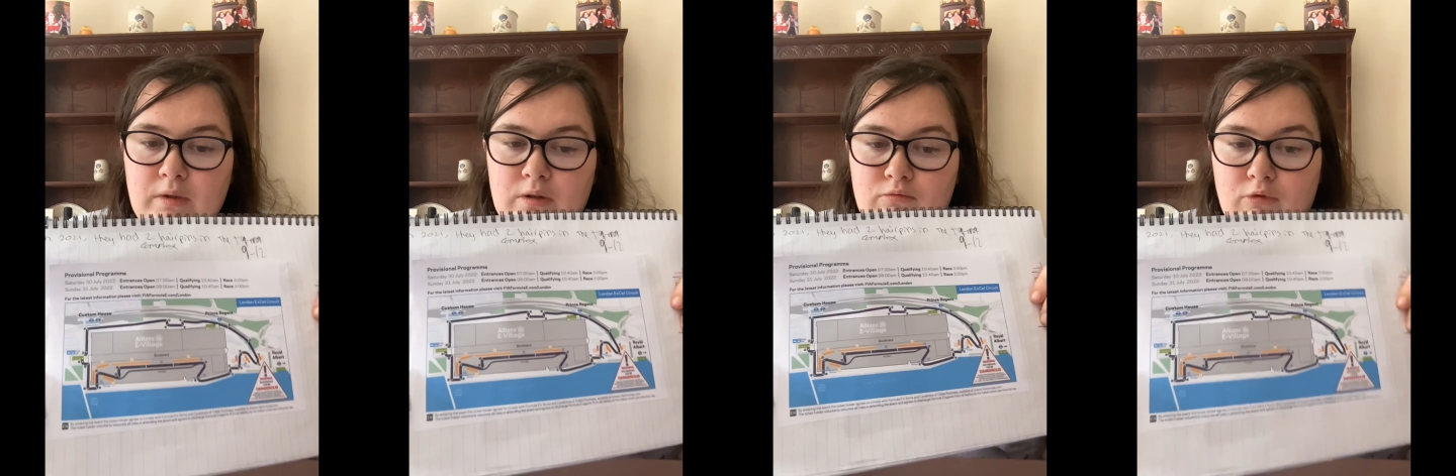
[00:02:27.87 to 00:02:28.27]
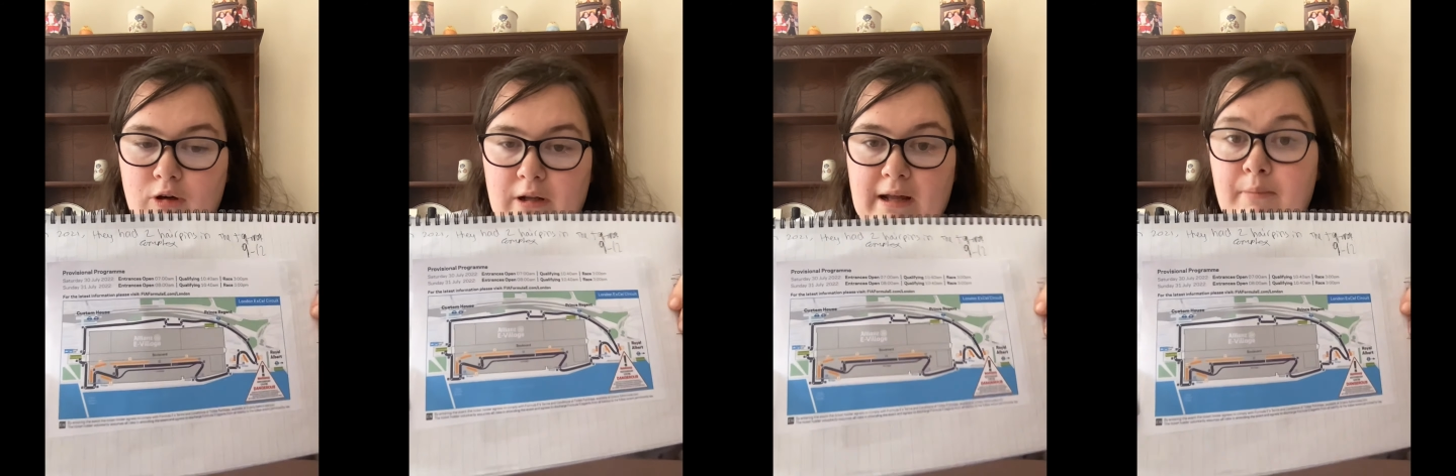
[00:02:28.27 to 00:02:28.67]

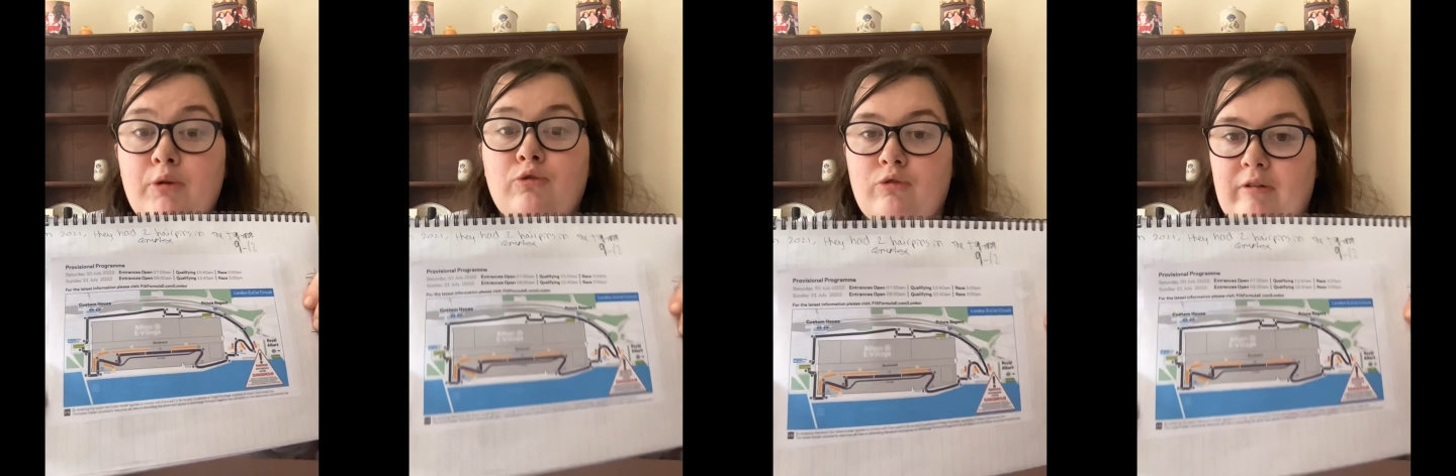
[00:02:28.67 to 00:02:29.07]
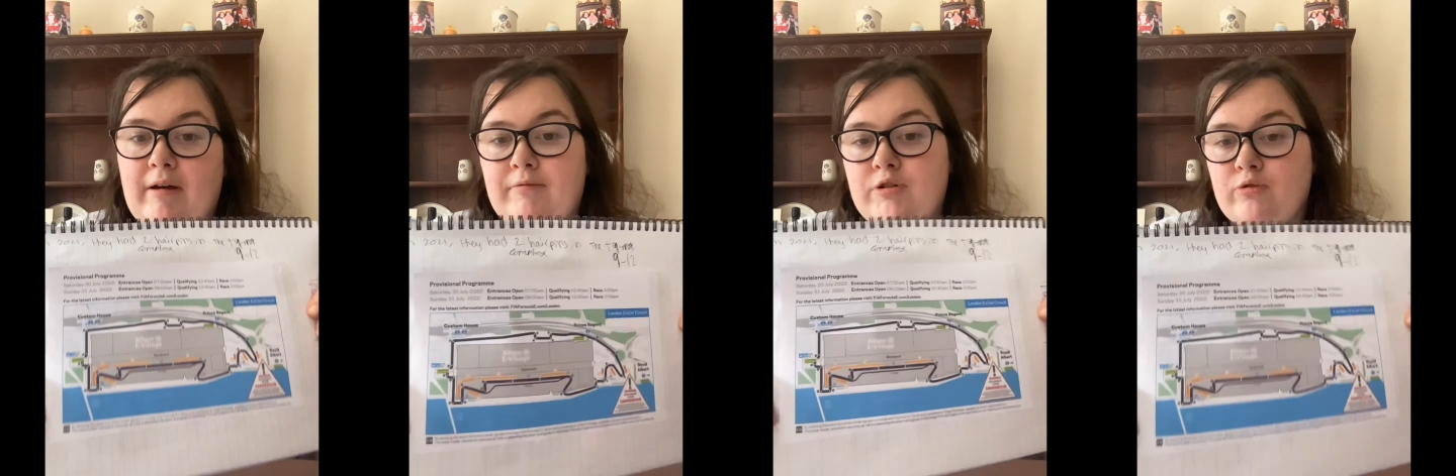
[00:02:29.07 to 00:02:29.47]
Royal Albert does
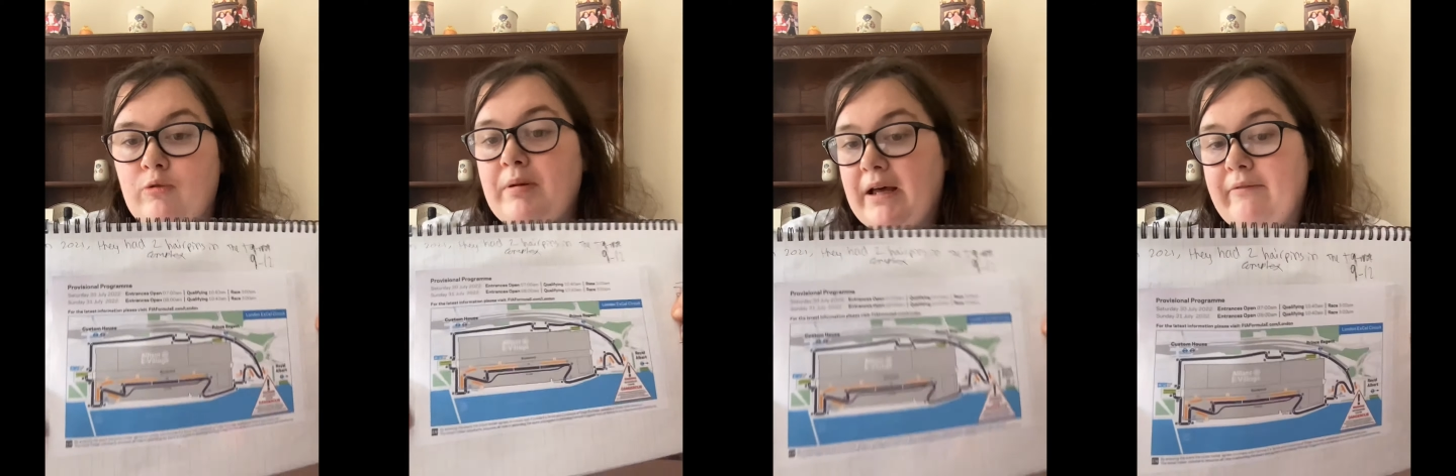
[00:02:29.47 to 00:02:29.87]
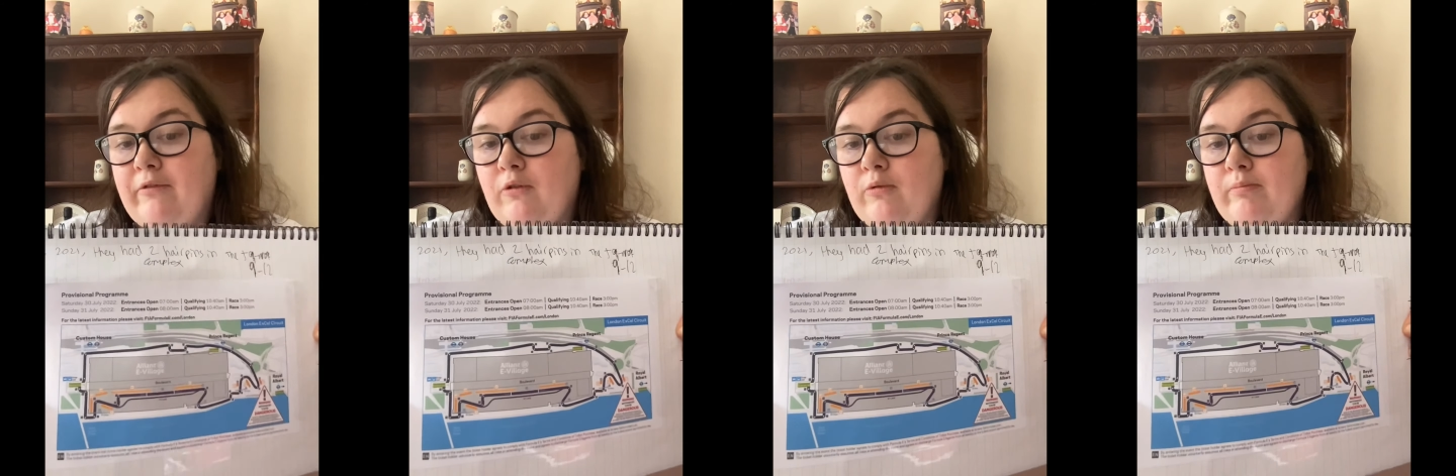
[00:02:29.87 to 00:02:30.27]
have a short
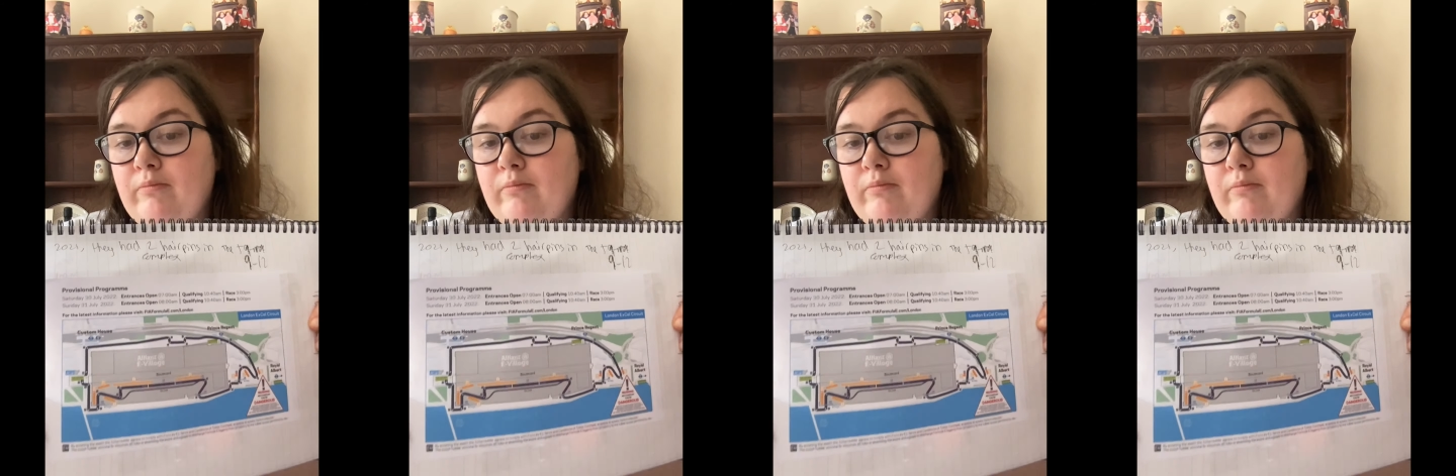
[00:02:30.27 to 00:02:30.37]
platform.